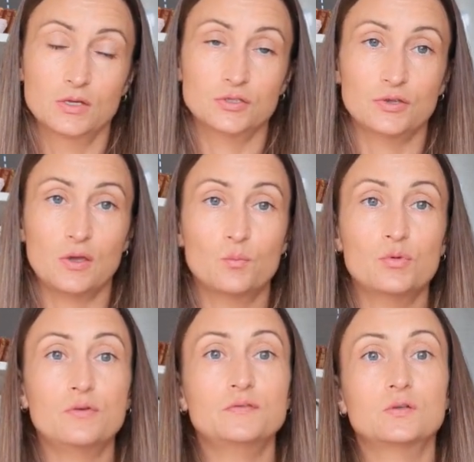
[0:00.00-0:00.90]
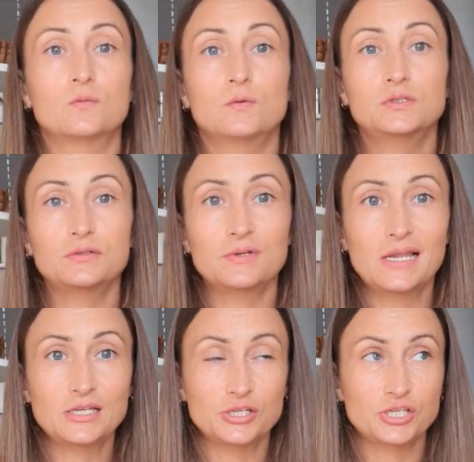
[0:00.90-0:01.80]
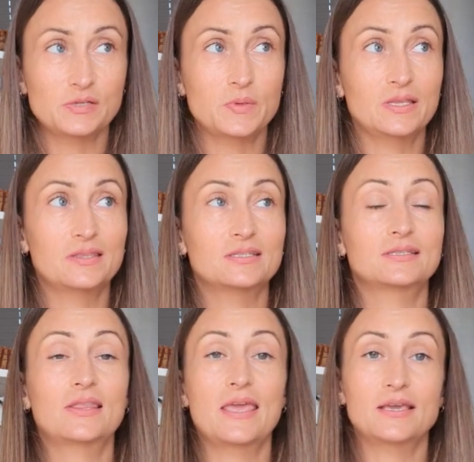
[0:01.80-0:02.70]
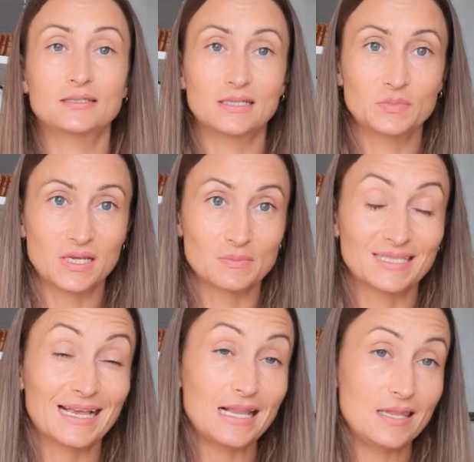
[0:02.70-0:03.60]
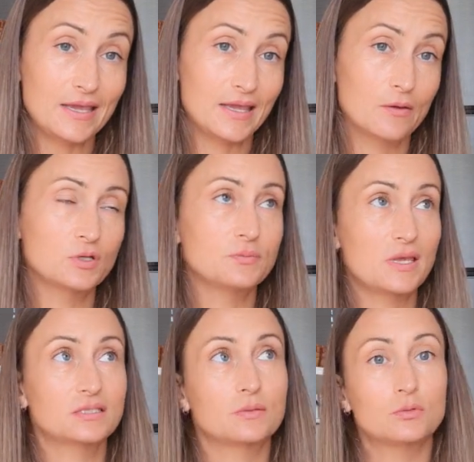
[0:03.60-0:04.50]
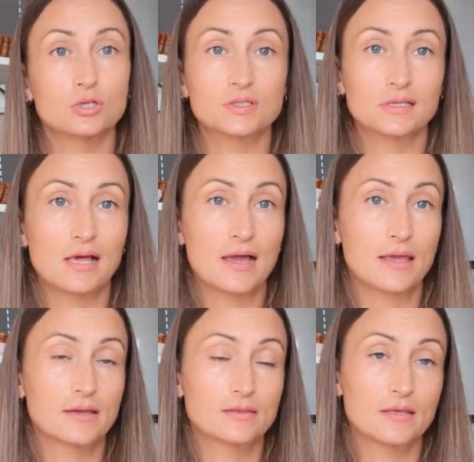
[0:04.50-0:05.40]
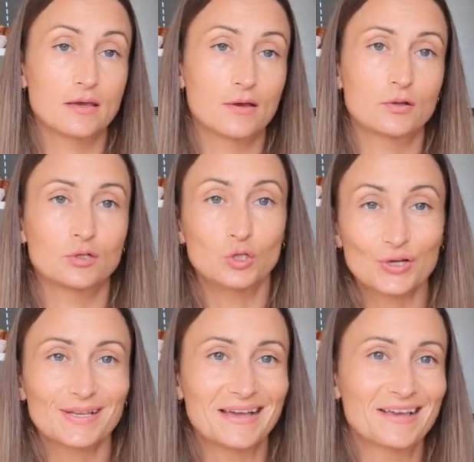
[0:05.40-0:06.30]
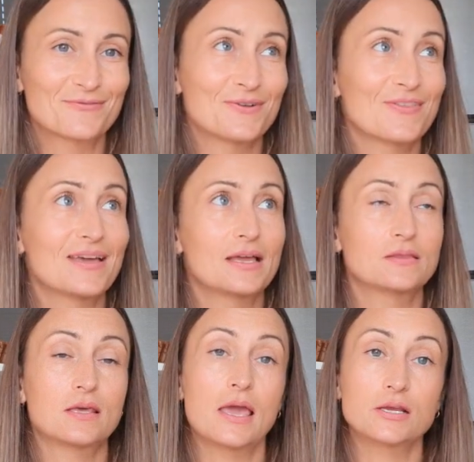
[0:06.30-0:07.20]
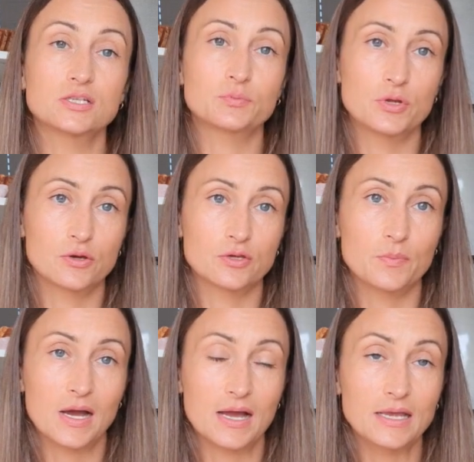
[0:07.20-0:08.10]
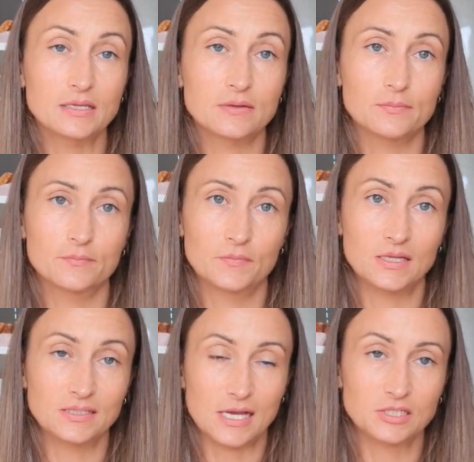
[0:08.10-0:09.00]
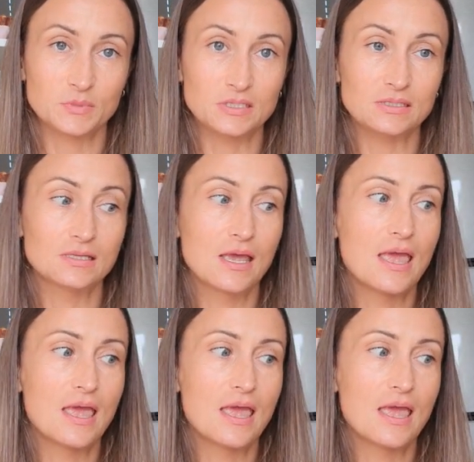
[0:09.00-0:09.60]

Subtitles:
So they move towards the relationship and they can sometimes cling, which makes them look like the anxious preoccupied attachment.